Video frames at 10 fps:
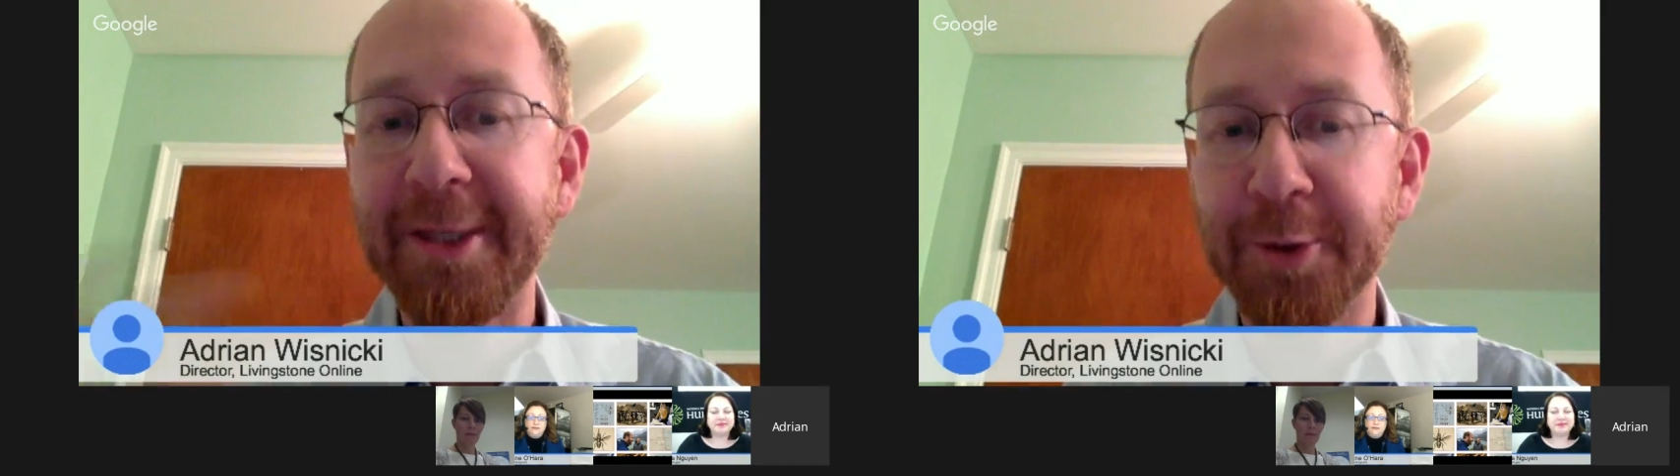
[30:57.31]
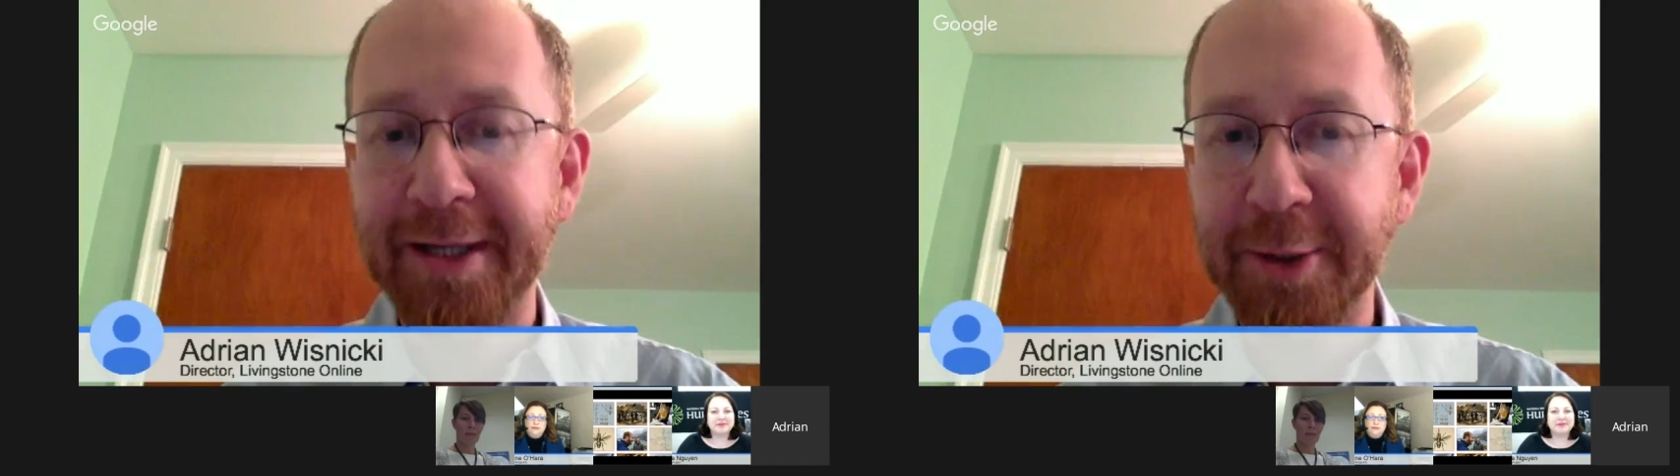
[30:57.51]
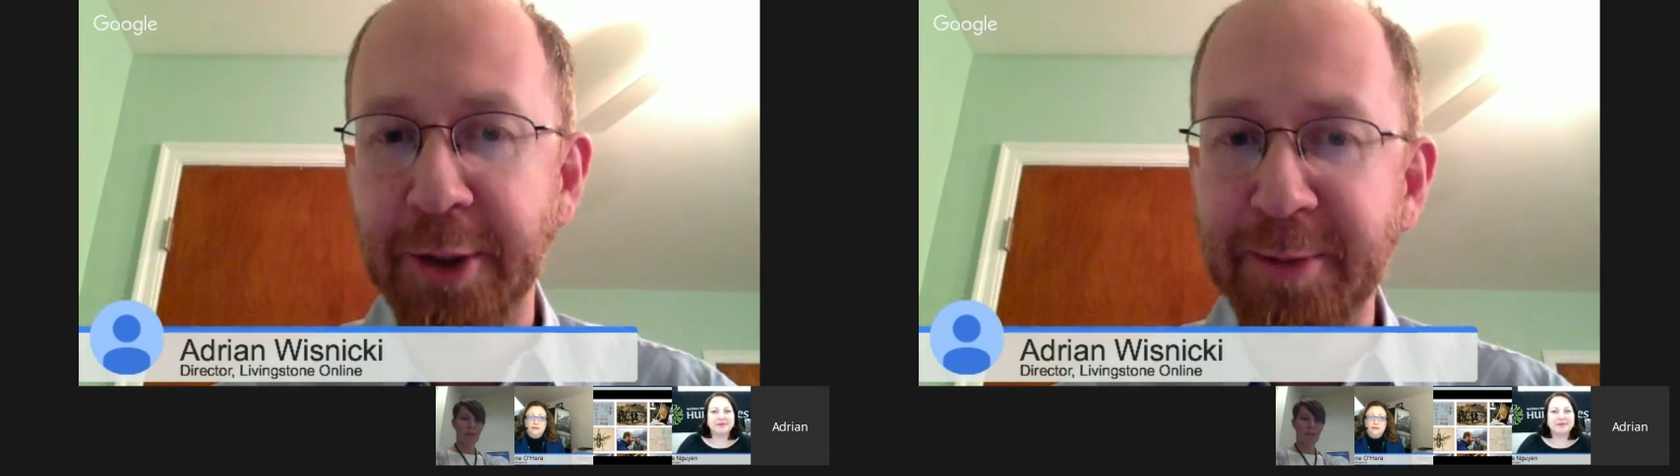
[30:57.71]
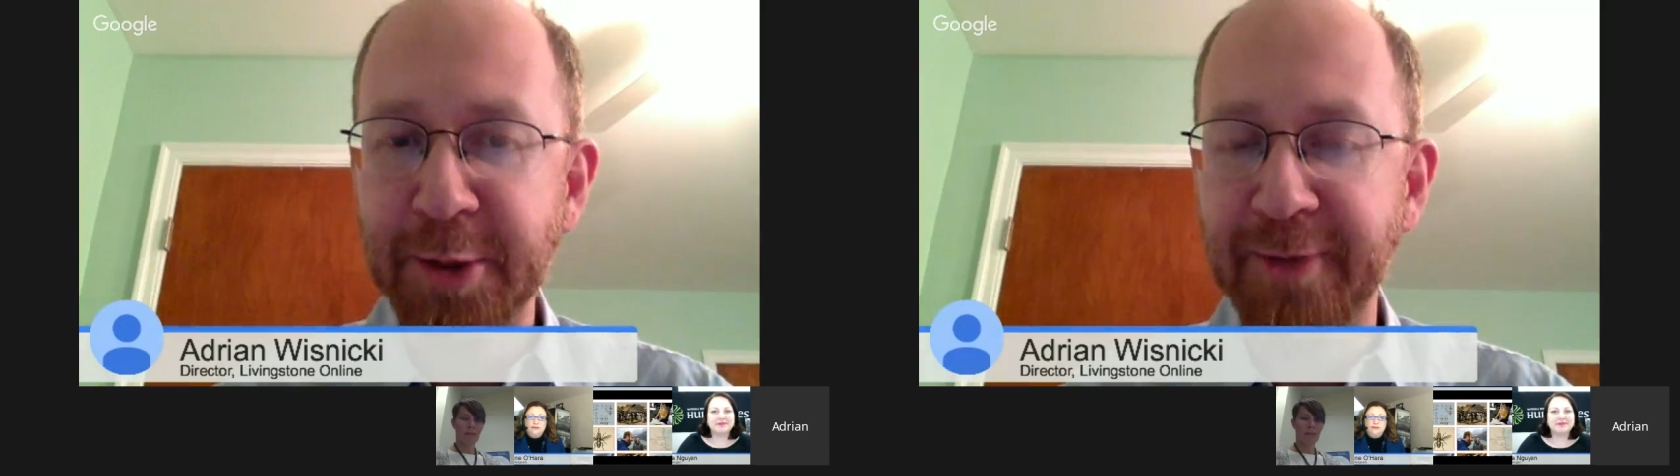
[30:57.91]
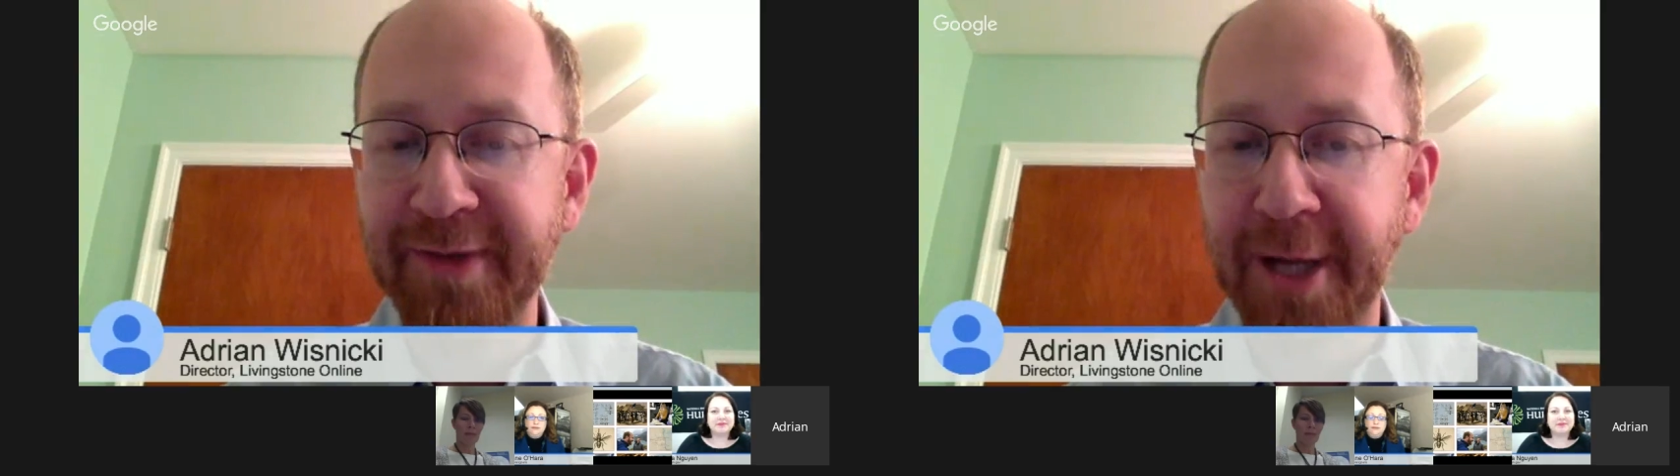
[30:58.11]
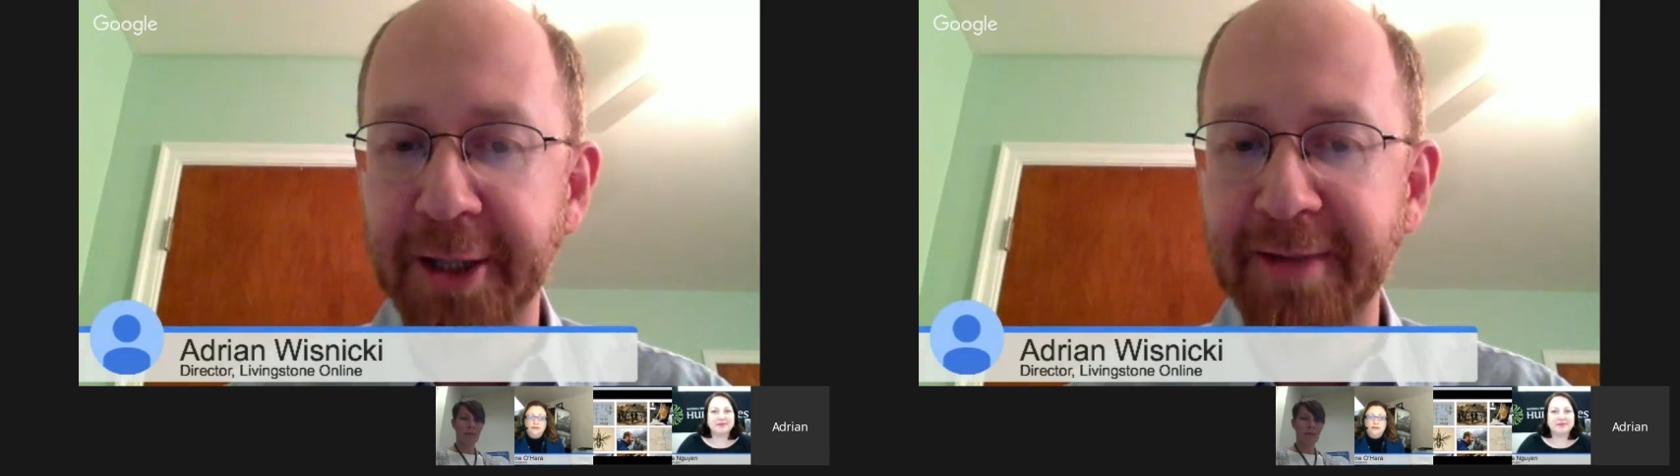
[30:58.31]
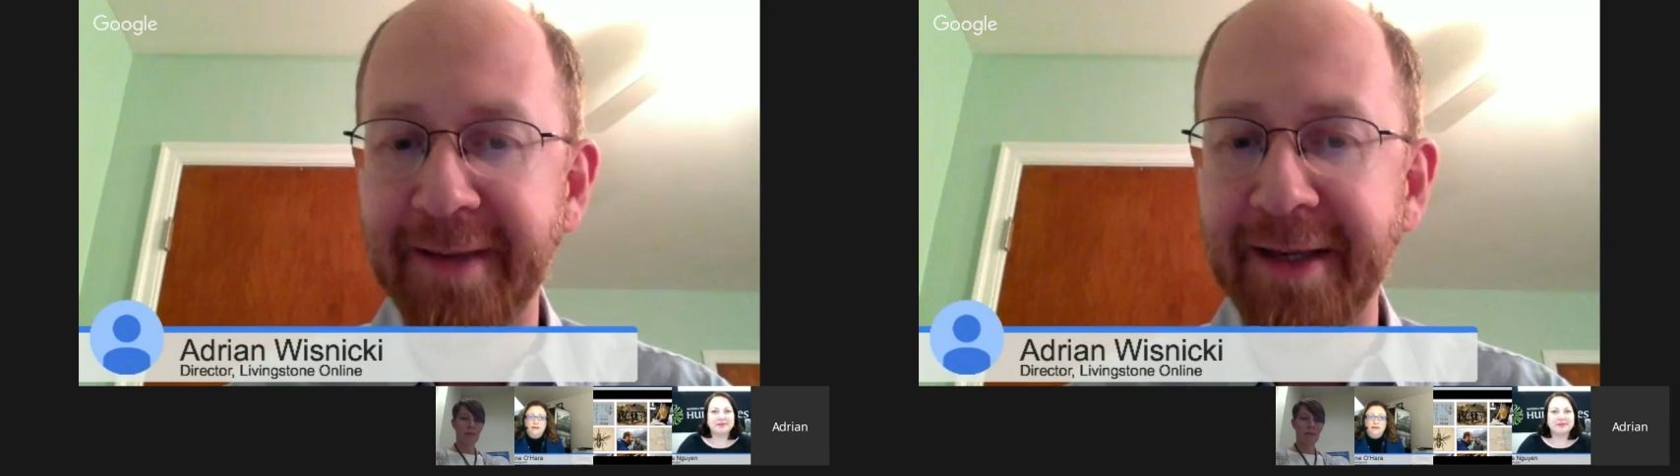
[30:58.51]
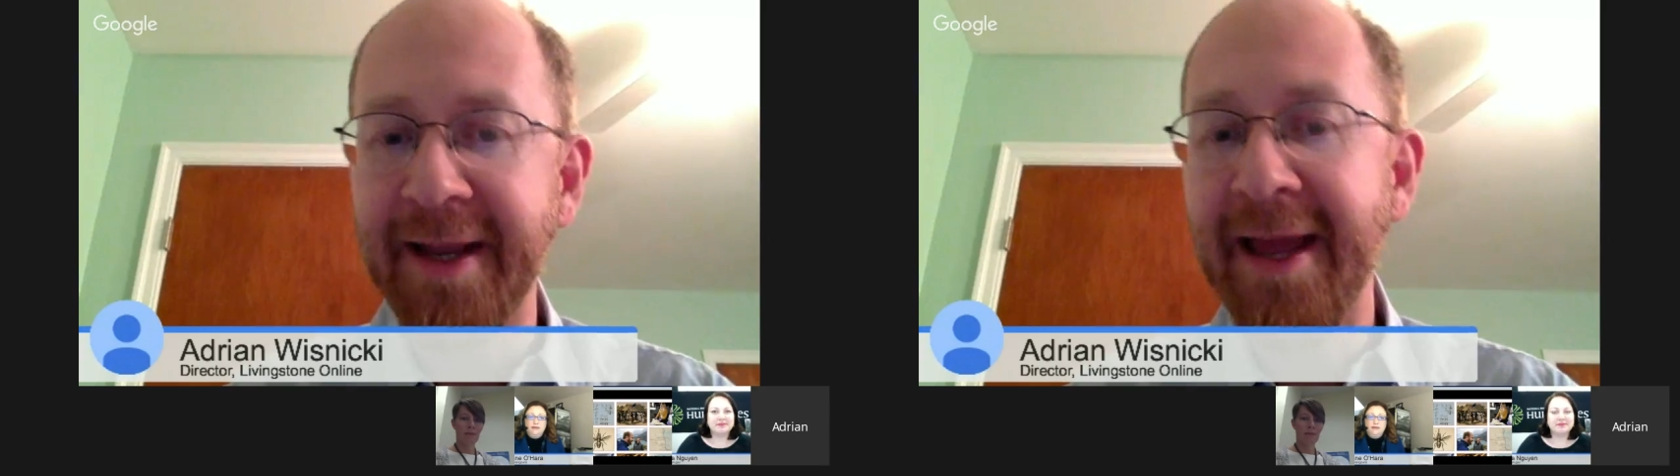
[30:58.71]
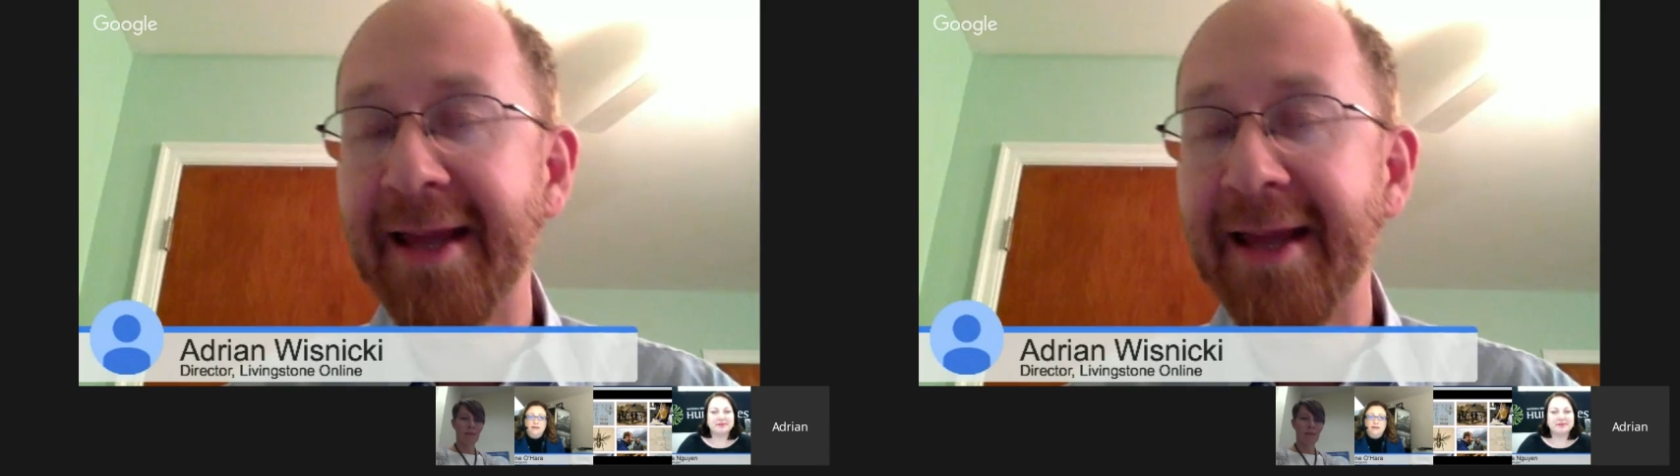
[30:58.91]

a transcription of a document,